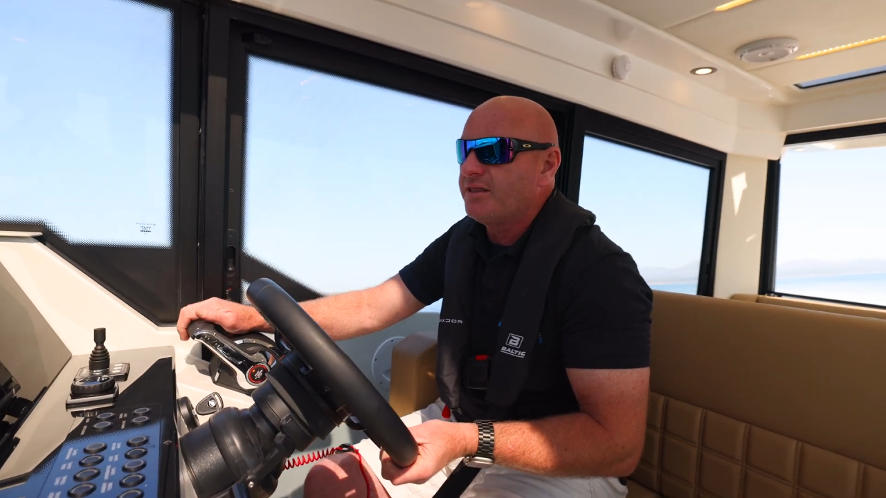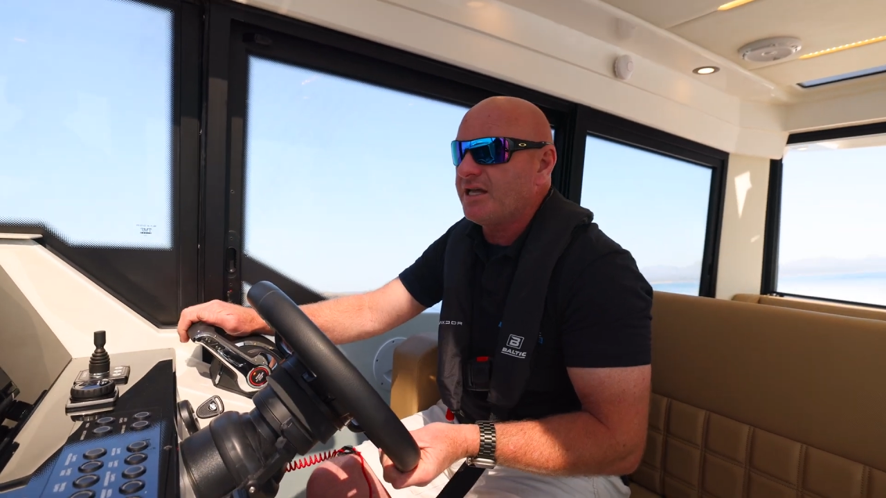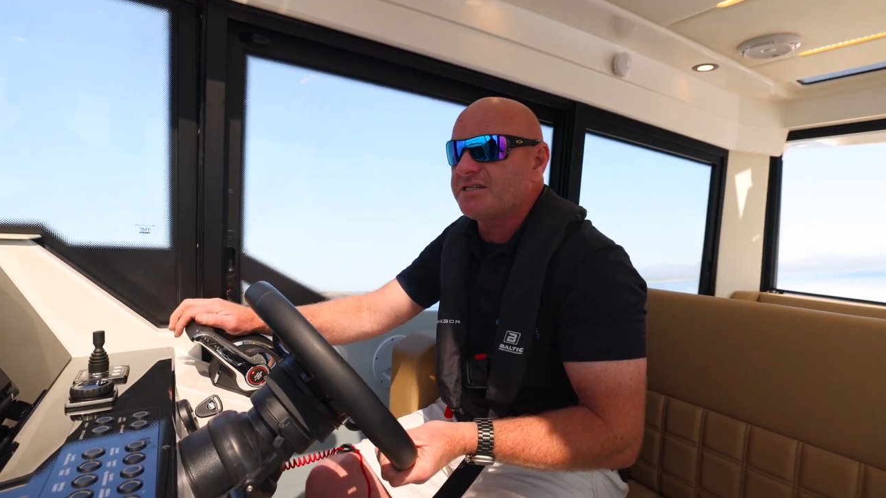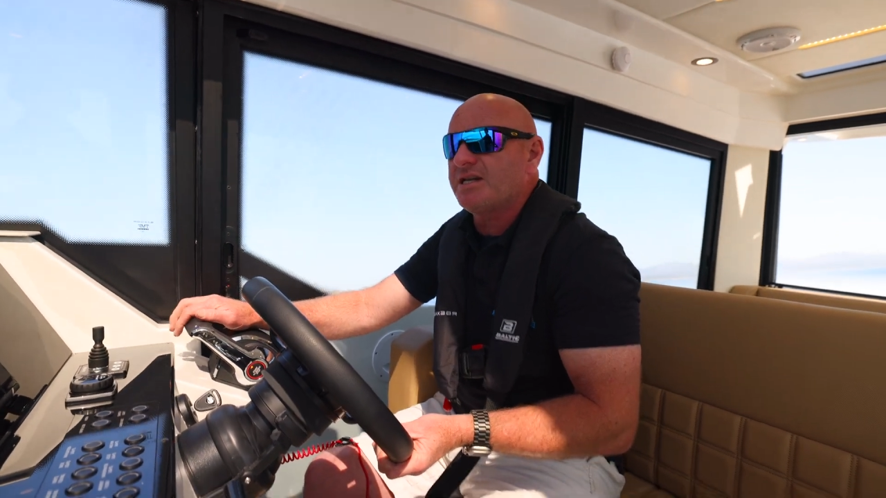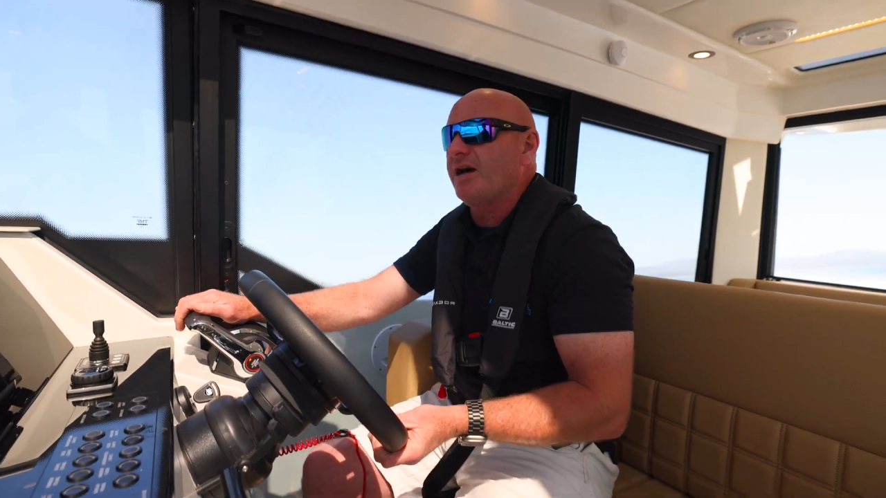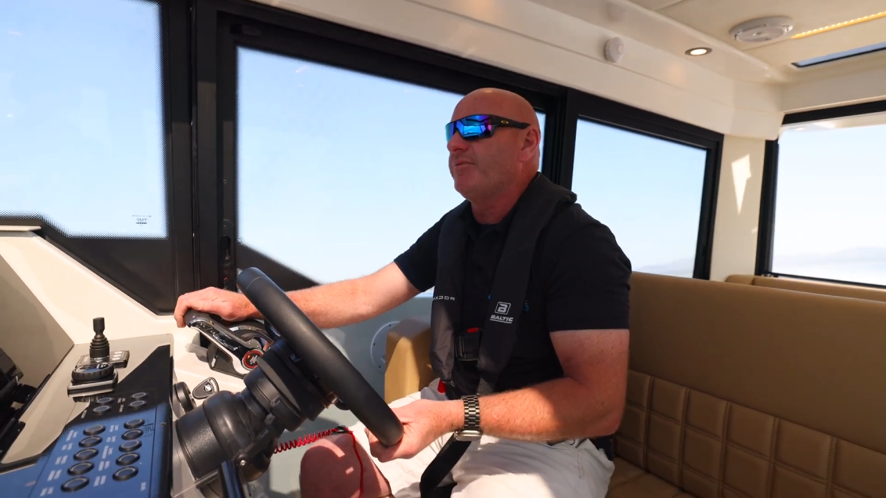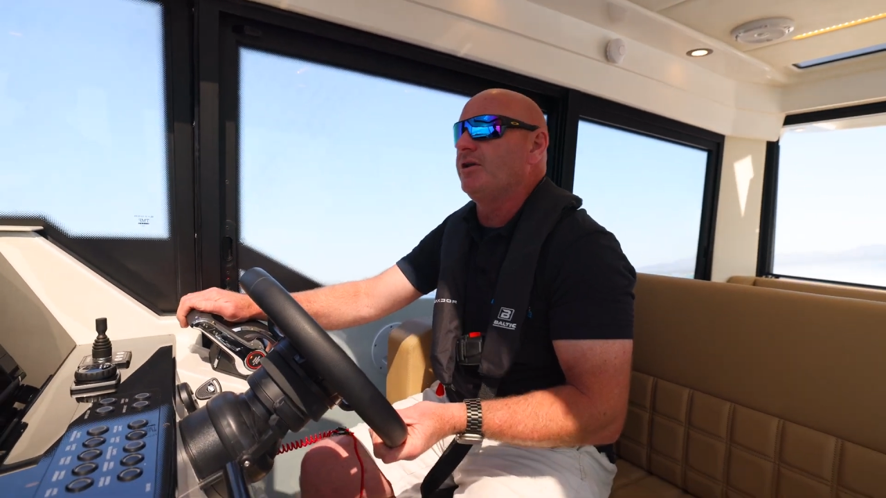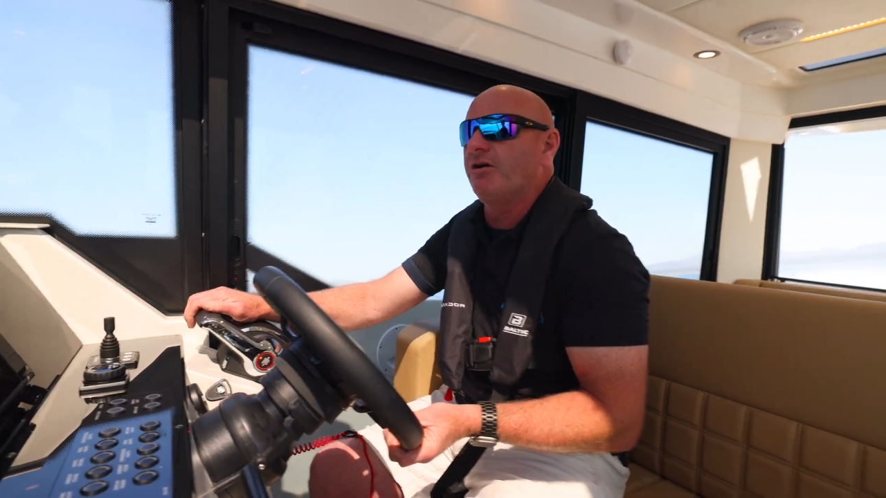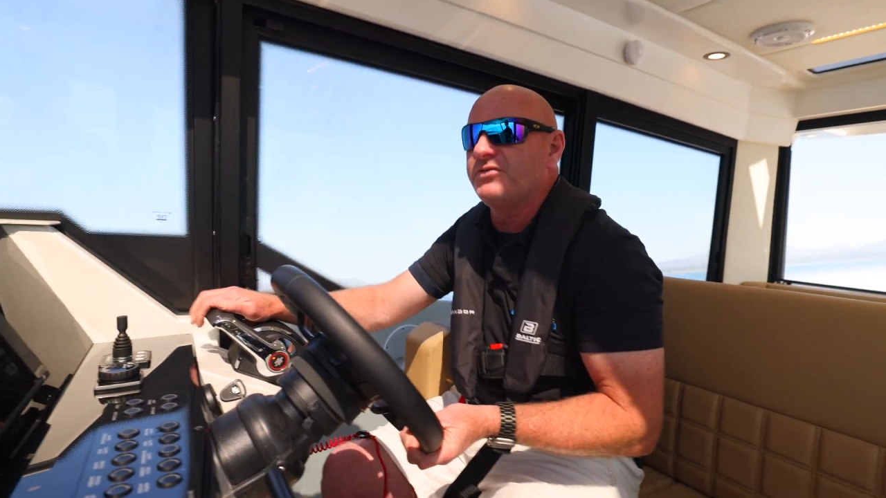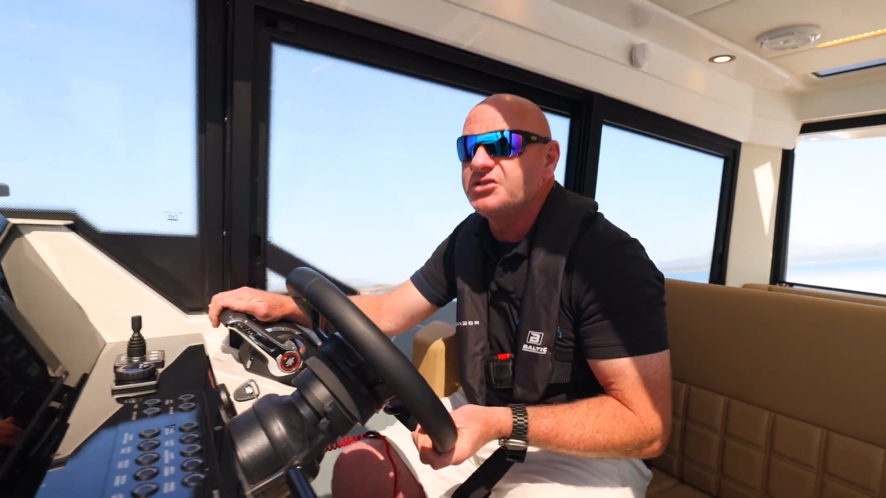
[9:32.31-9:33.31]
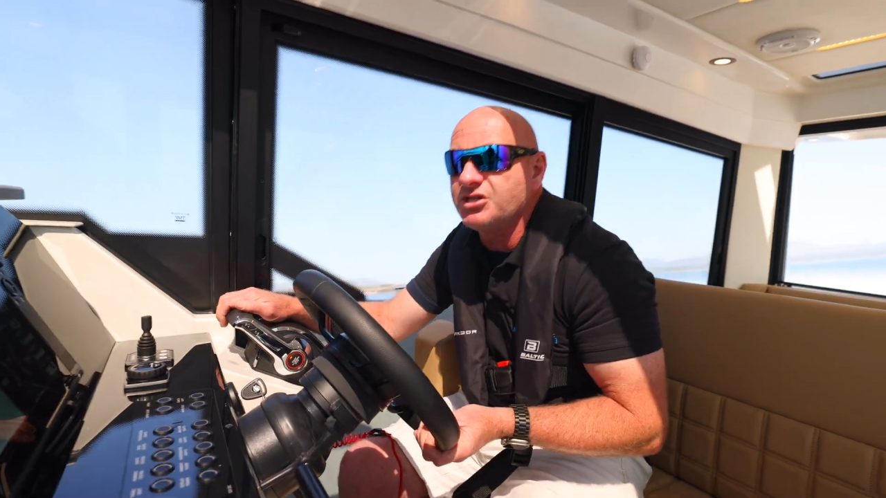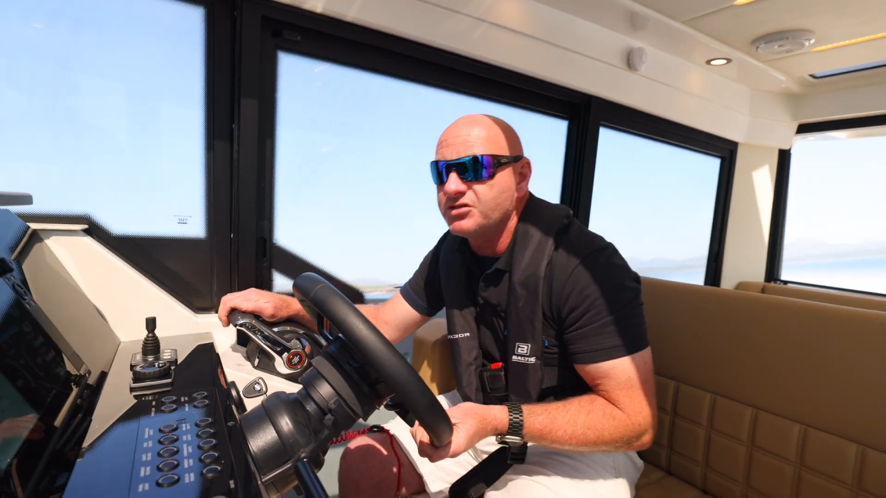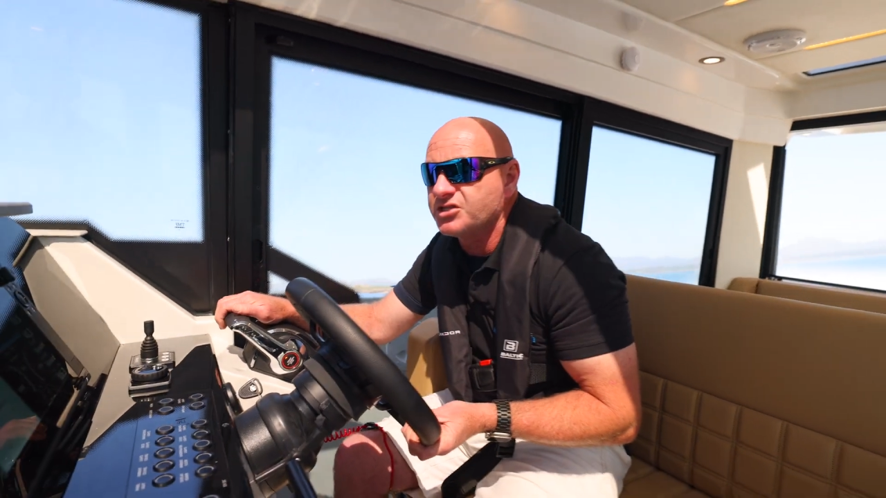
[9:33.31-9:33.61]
this cabin offers you